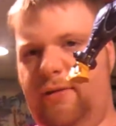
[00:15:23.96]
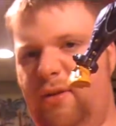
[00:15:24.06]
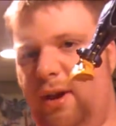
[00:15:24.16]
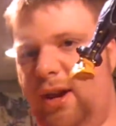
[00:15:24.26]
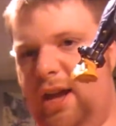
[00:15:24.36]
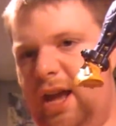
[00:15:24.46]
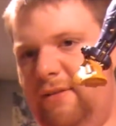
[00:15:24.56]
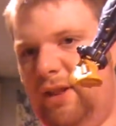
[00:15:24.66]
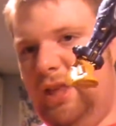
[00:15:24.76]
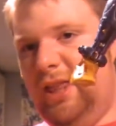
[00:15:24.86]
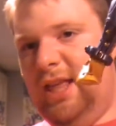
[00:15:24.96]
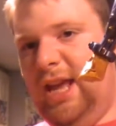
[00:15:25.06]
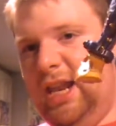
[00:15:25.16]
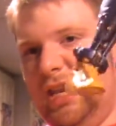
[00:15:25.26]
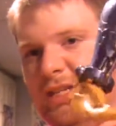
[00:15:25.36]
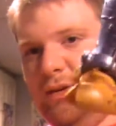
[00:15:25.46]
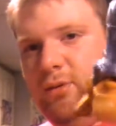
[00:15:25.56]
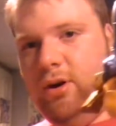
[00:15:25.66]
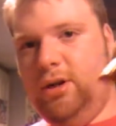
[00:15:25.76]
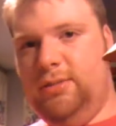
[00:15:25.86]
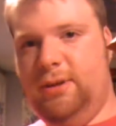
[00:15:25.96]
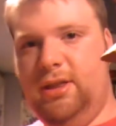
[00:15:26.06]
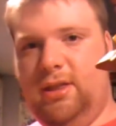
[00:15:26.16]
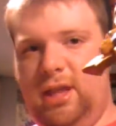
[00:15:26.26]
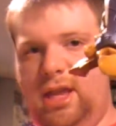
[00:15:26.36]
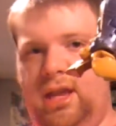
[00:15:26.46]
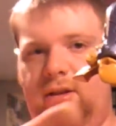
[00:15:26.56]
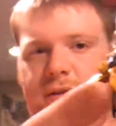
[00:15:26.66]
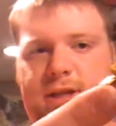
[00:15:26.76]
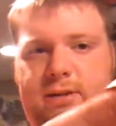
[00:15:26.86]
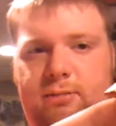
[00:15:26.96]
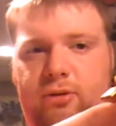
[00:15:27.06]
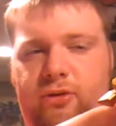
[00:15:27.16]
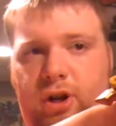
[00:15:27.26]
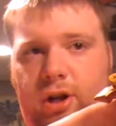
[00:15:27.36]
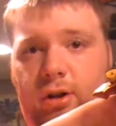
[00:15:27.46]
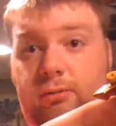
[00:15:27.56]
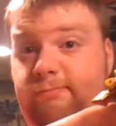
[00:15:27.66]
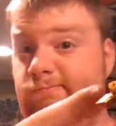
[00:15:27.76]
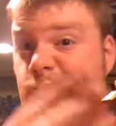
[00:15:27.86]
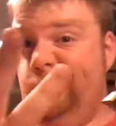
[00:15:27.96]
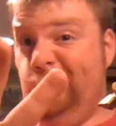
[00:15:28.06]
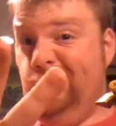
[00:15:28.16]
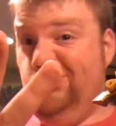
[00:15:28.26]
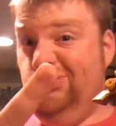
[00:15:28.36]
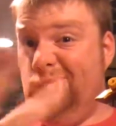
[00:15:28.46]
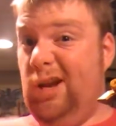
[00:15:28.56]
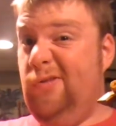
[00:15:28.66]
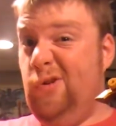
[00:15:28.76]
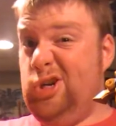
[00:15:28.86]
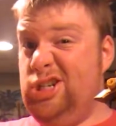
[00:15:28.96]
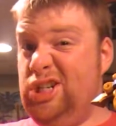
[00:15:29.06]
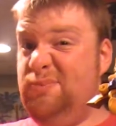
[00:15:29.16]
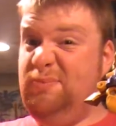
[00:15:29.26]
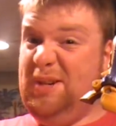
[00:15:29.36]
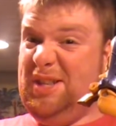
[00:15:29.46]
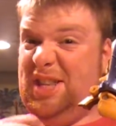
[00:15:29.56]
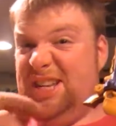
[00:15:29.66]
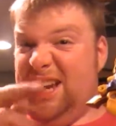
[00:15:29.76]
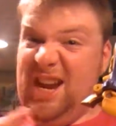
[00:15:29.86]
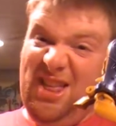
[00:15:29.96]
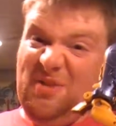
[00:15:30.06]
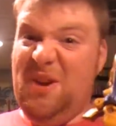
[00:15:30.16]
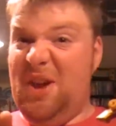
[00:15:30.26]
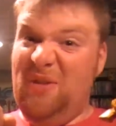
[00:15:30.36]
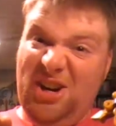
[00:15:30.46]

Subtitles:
if you wanted to have it like that, I guess it works, but the heel doesn't move at all. Unfortunate, but that's kind of the way it